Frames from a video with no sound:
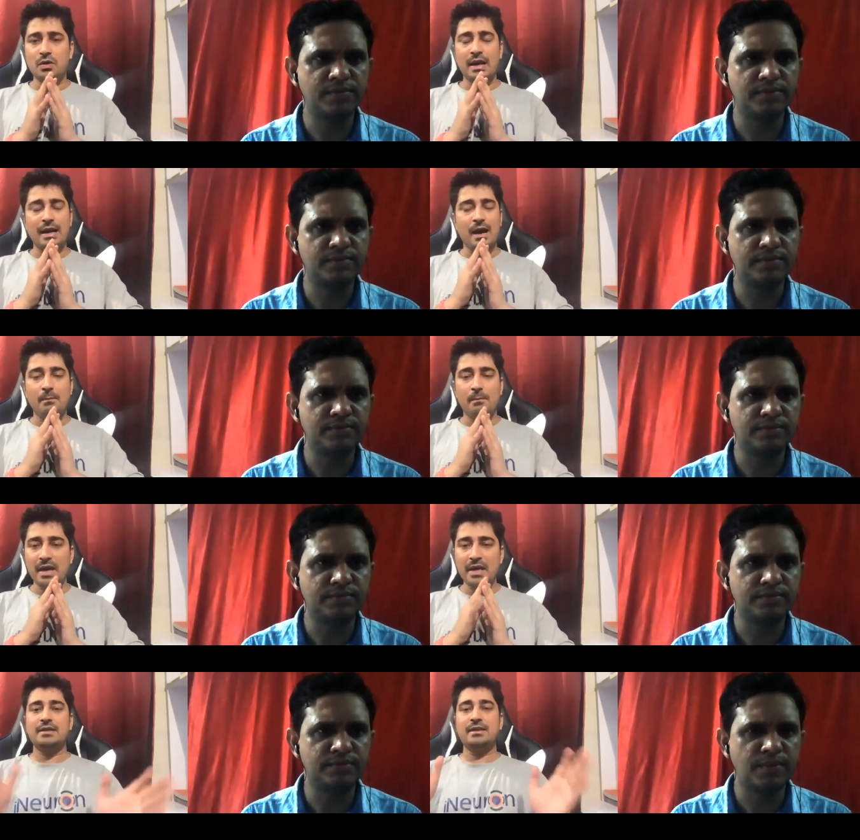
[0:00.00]
Speaker 1: an
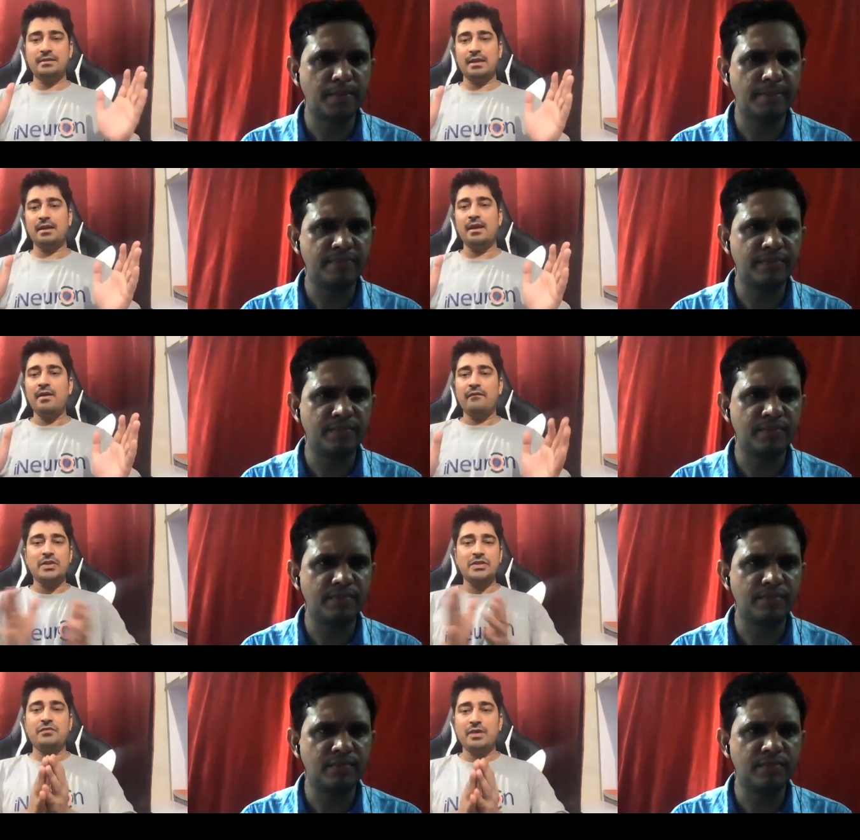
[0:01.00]
amazing thing
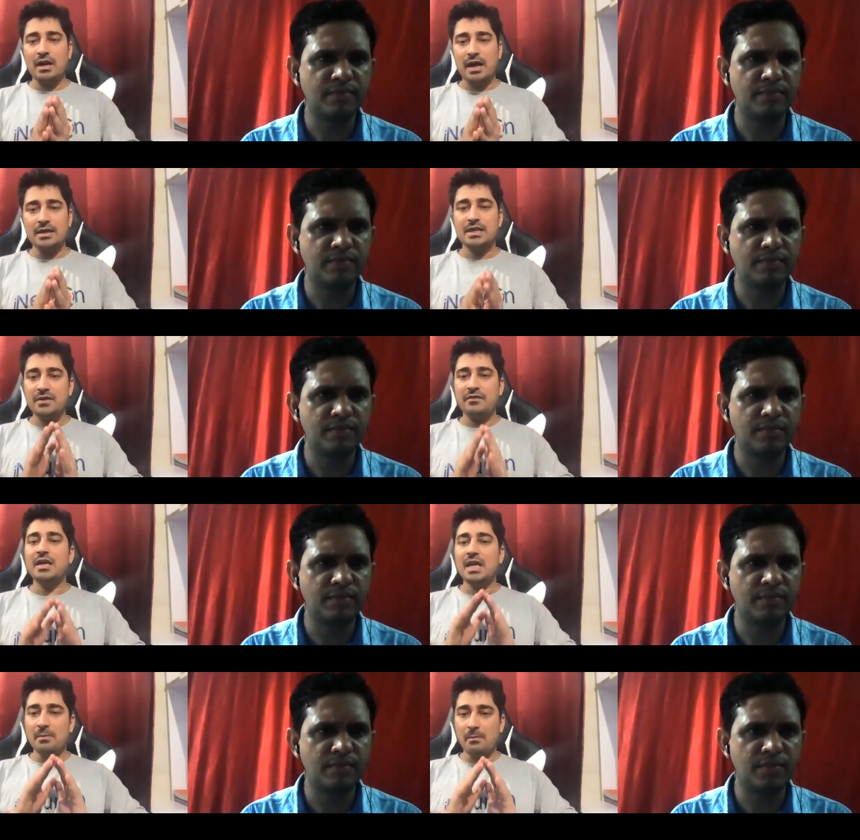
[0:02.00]
which we can't even
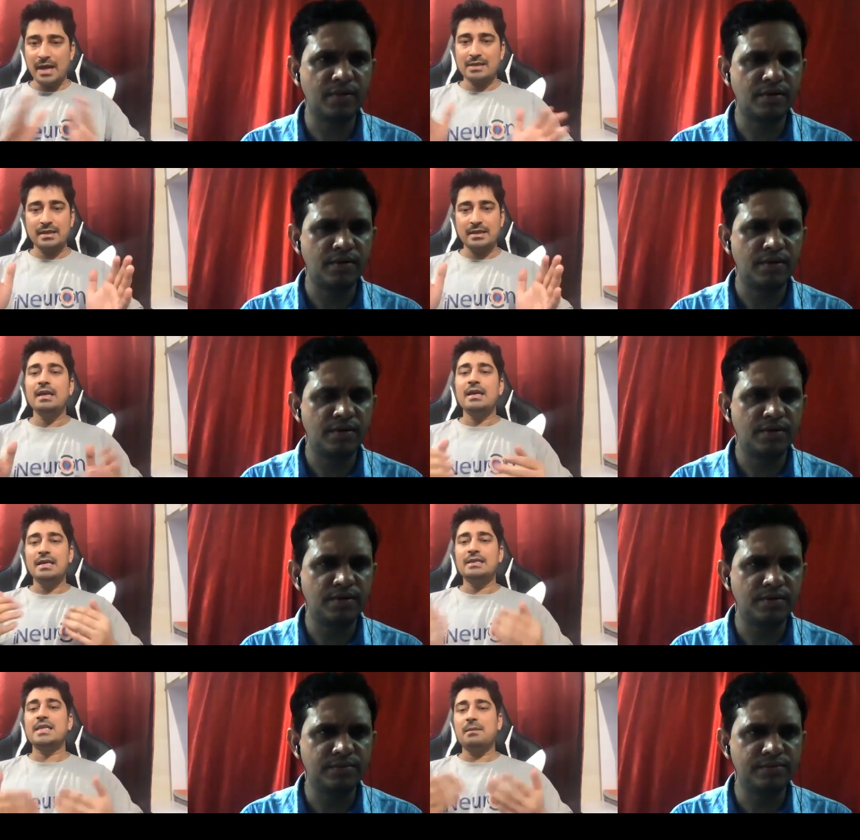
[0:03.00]
imagine
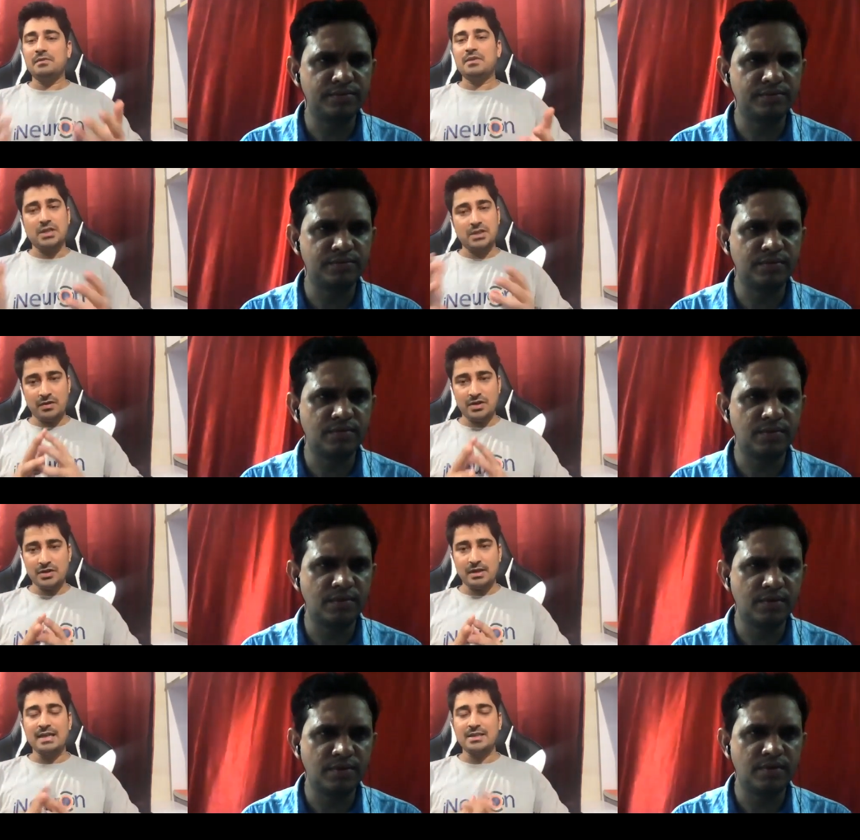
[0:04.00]
in some of the
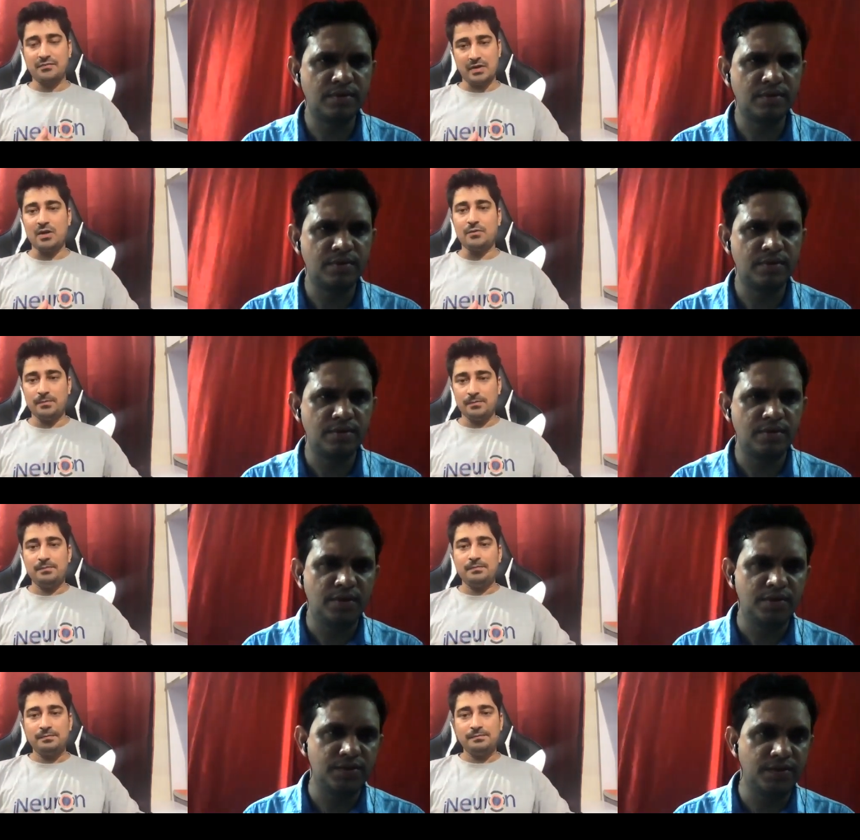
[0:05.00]
situation as of now.
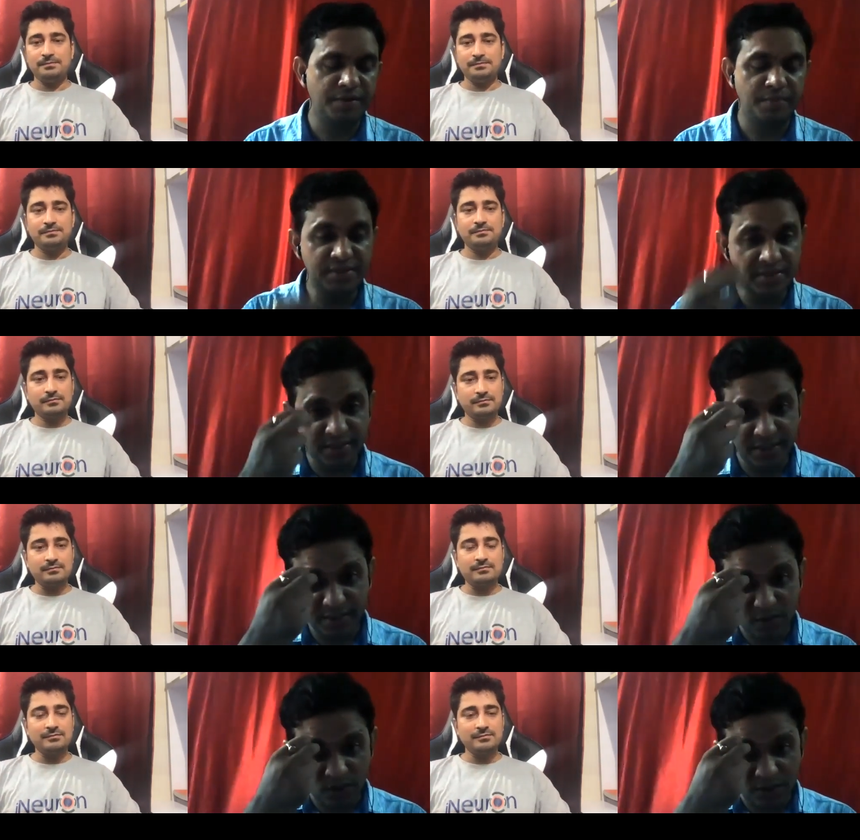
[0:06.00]
Speaker 2: So it means,
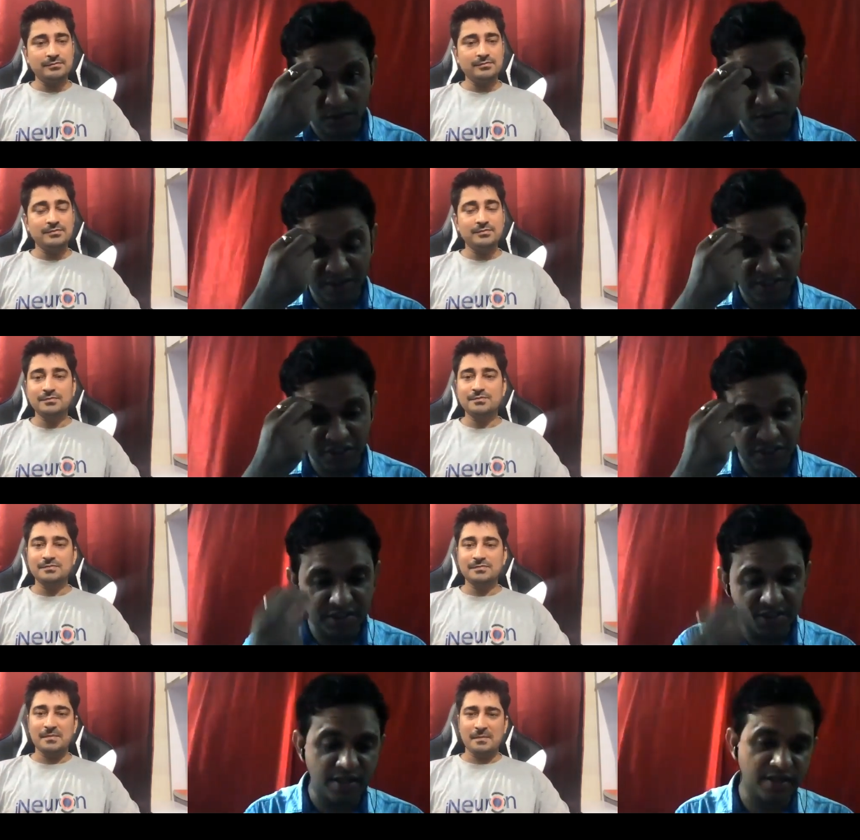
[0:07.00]
sir, all the
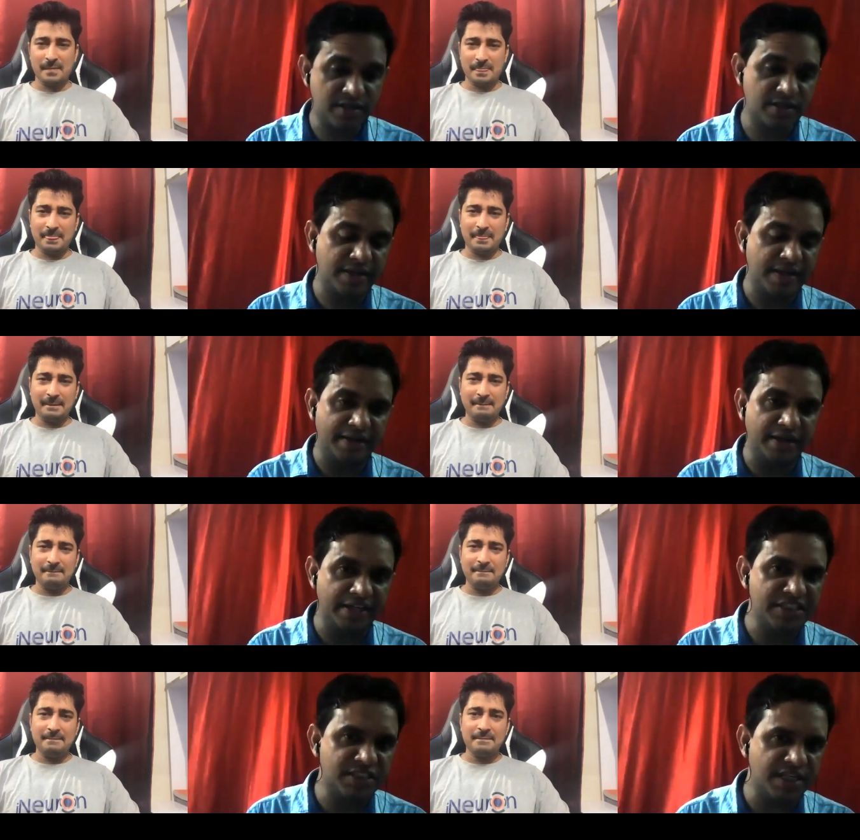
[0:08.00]
organizations are getting
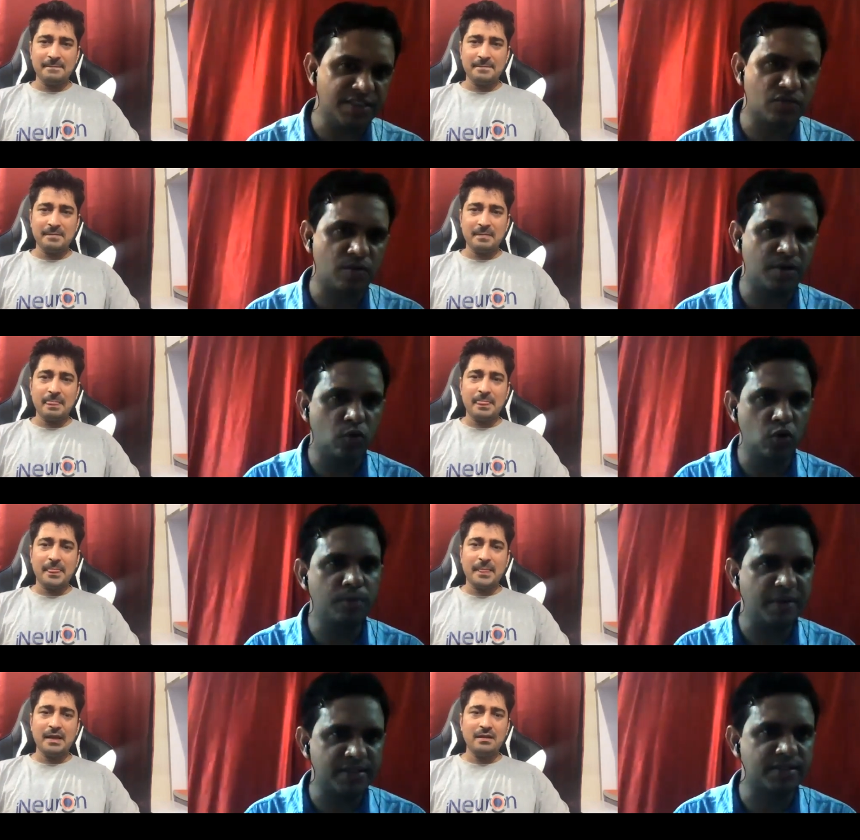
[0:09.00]
insights from
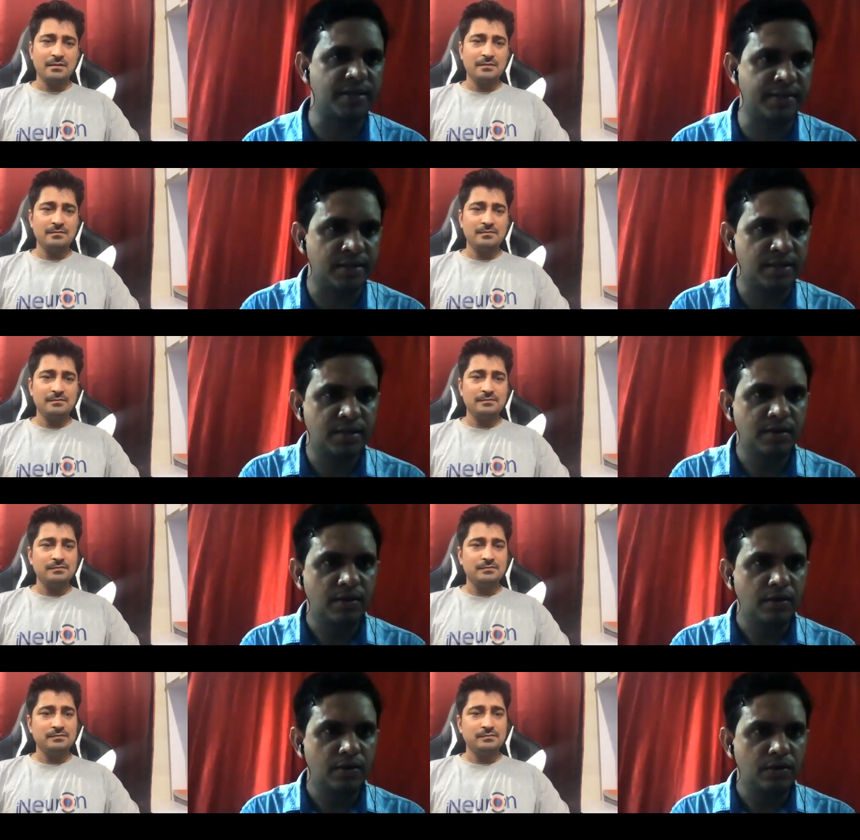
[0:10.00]
old past data.
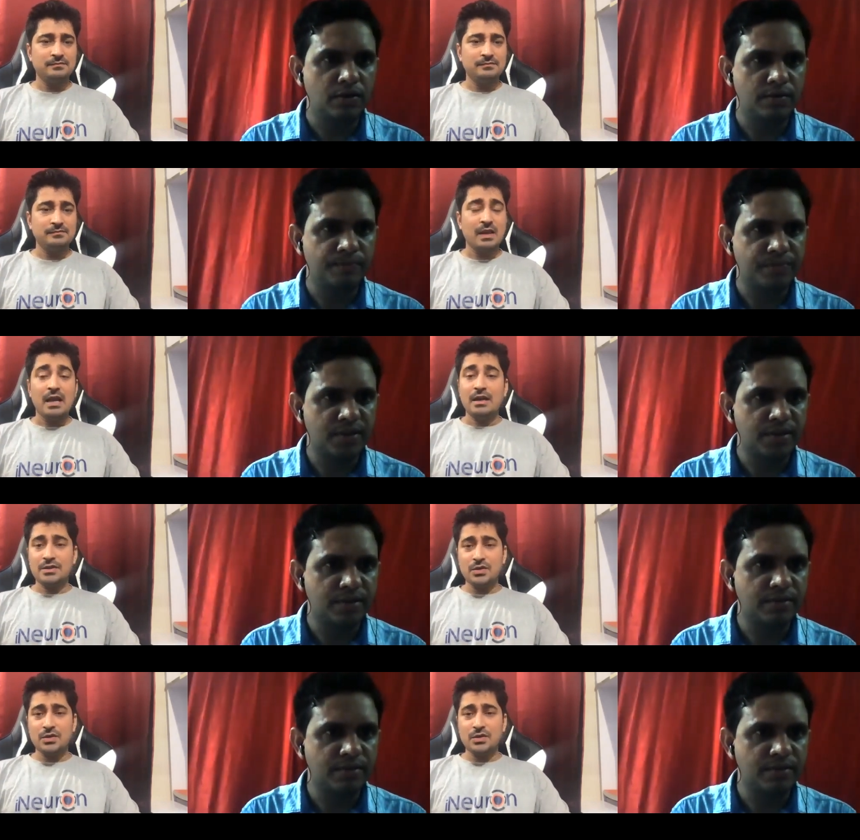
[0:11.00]
Speaker 1: So